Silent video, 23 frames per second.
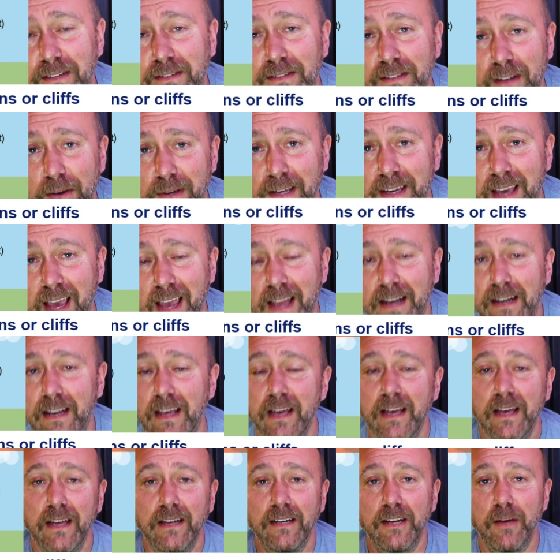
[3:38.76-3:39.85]
So again,
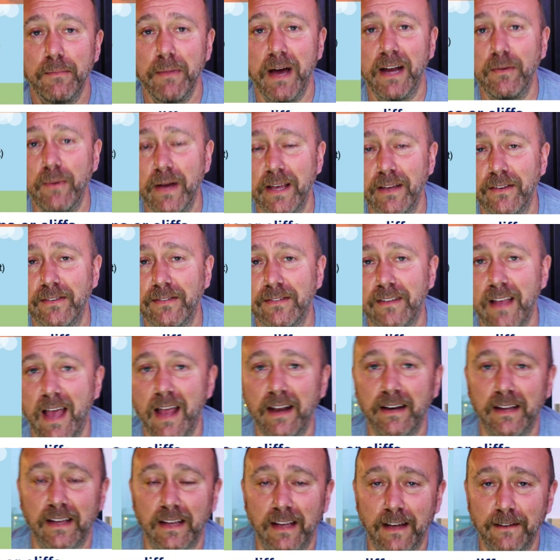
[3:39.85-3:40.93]
no matter where you're
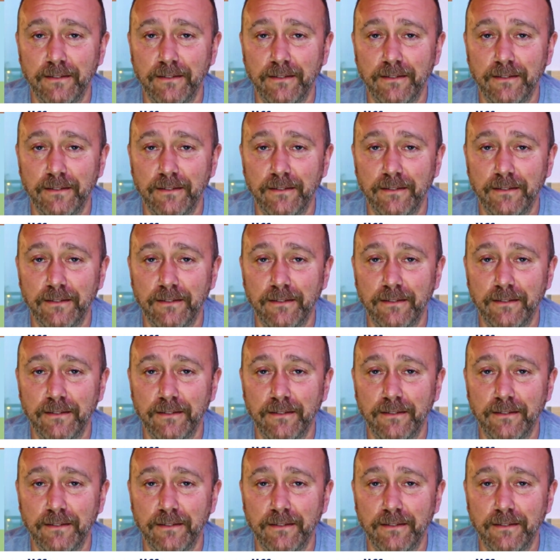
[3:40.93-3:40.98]
standing,